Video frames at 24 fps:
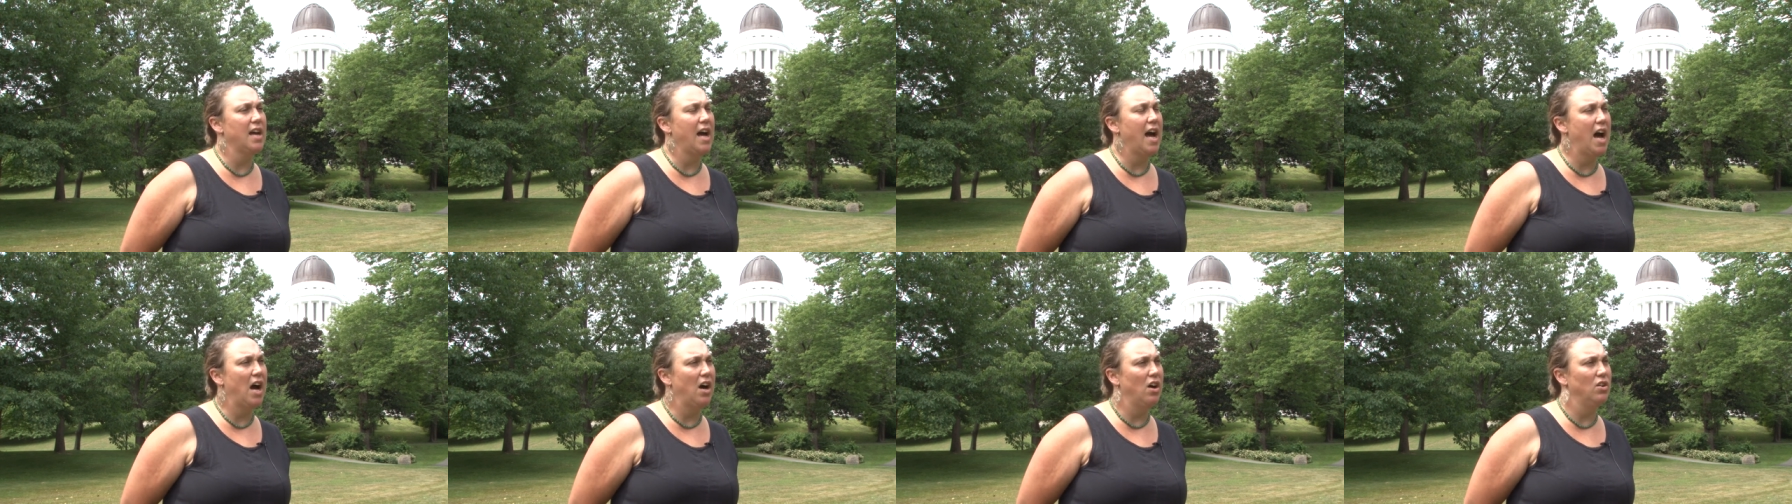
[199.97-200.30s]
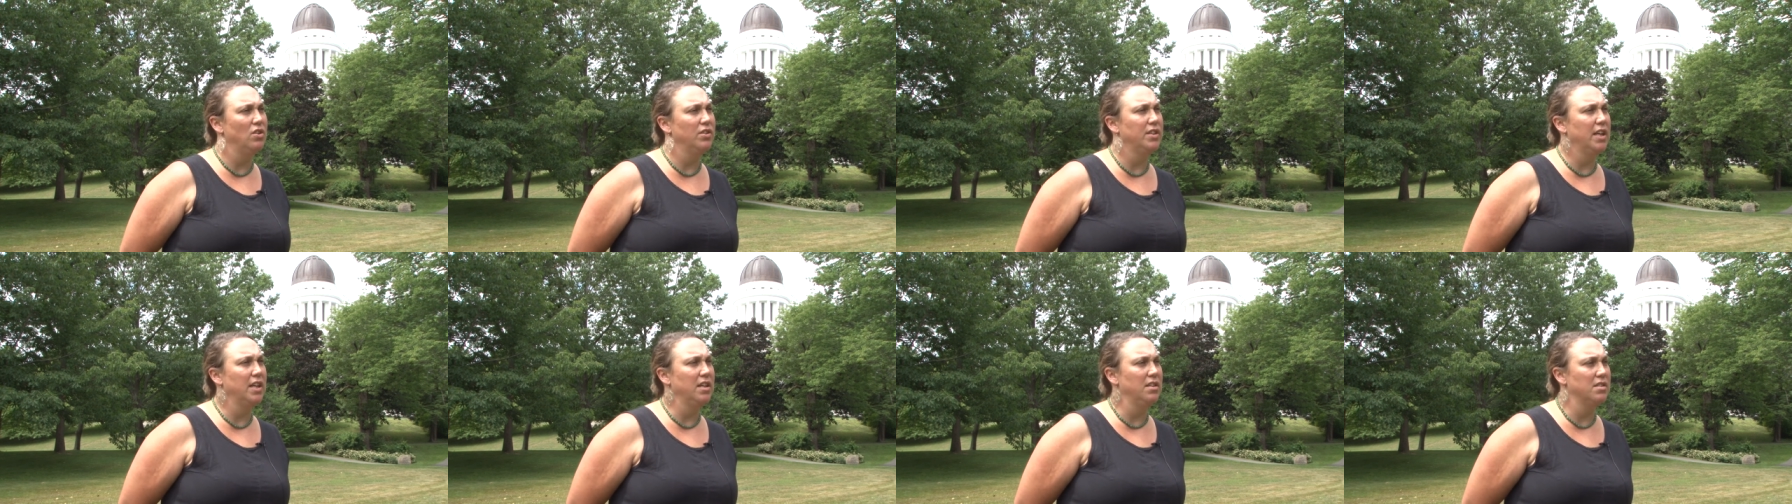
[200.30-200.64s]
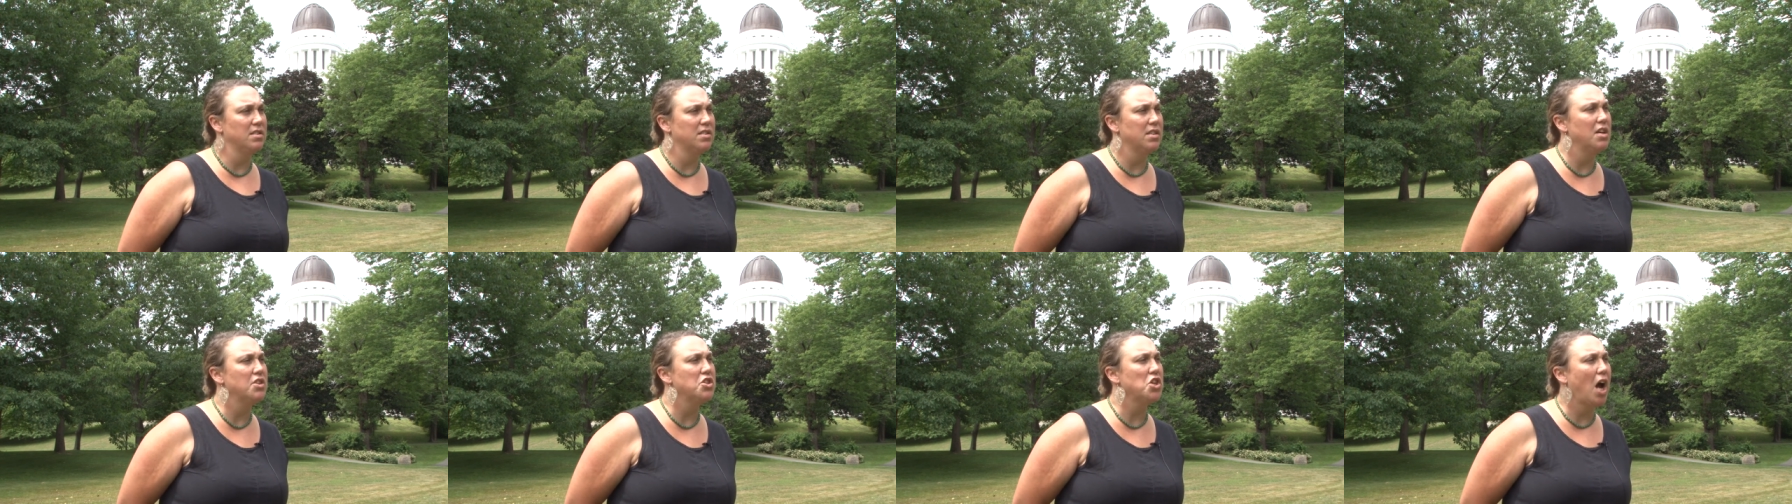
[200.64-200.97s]
held in
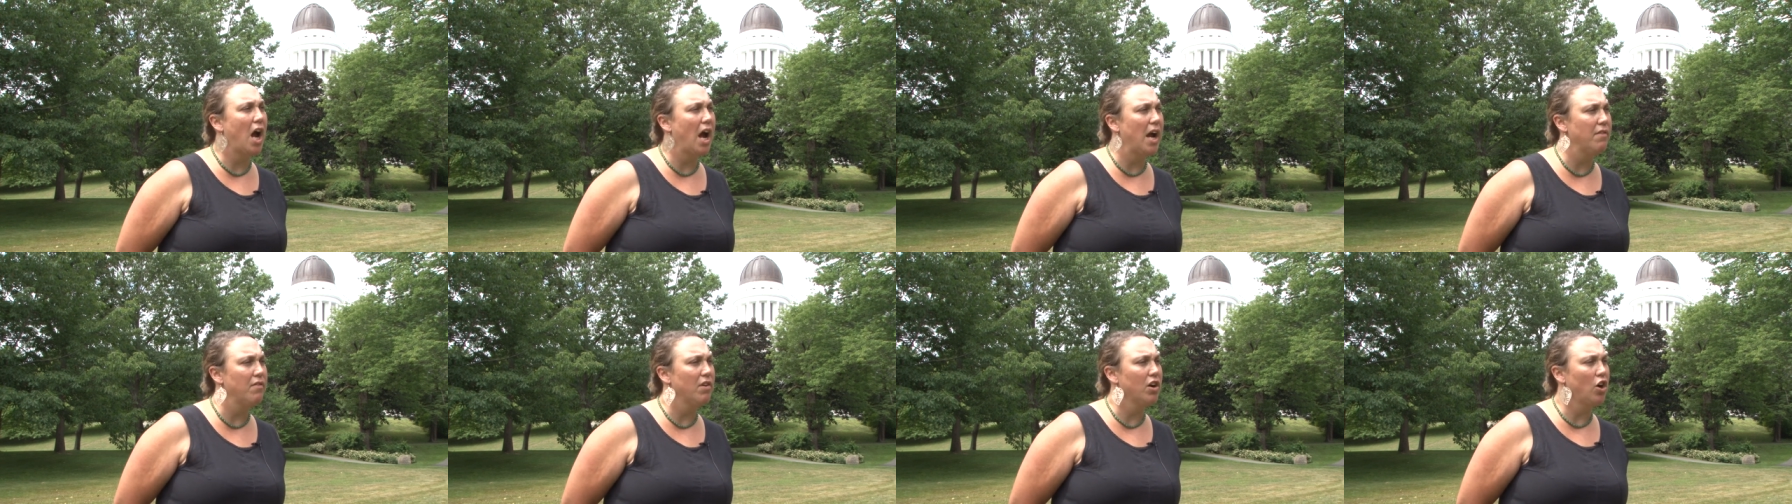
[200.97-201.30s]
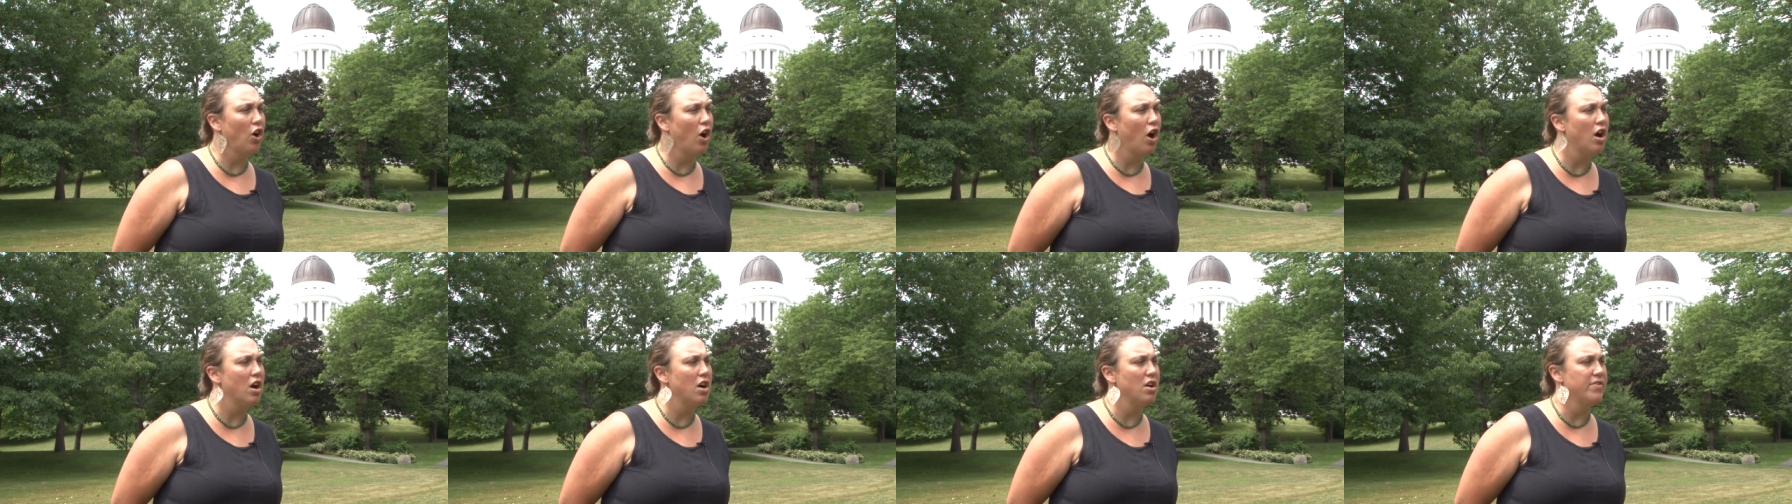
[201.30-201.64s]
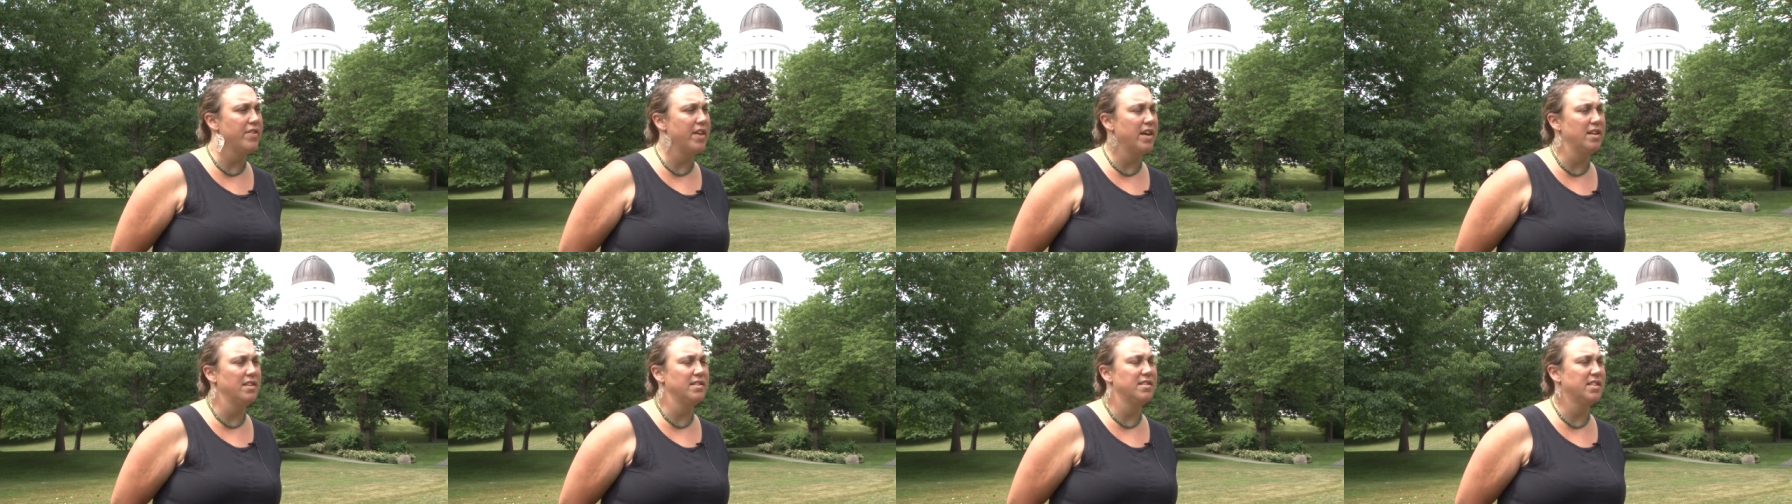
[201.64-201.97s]
such high regard
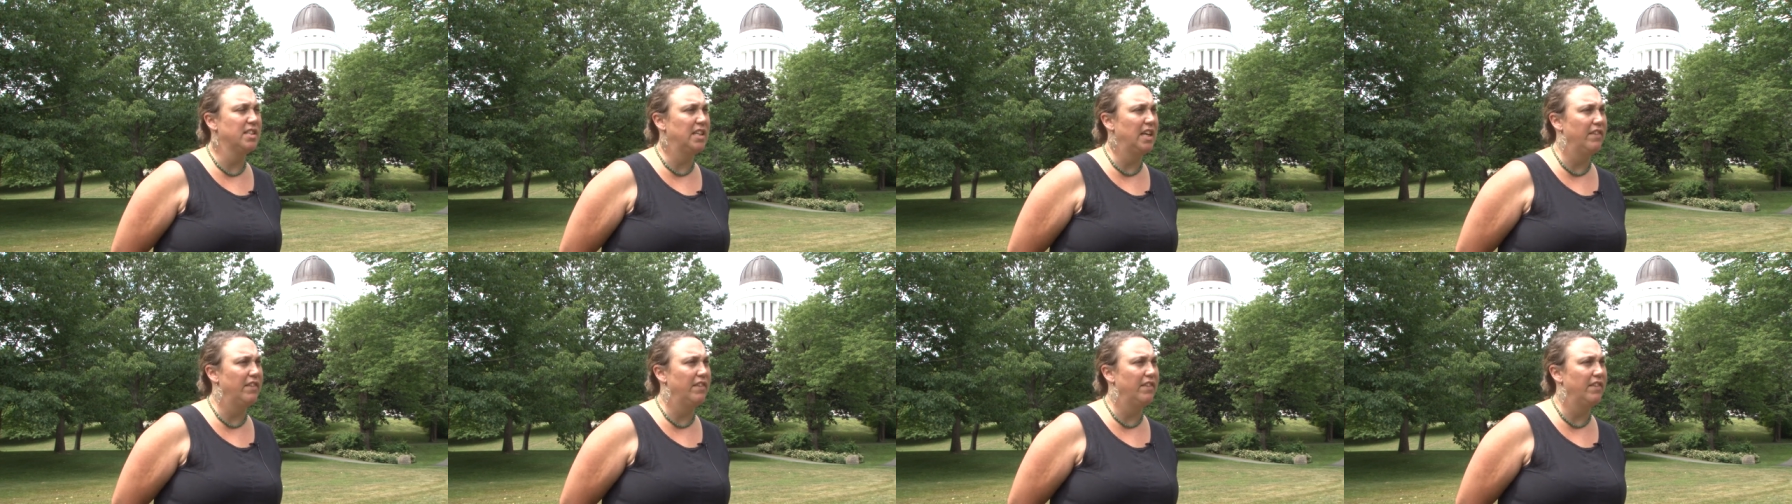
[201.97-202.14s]
that it's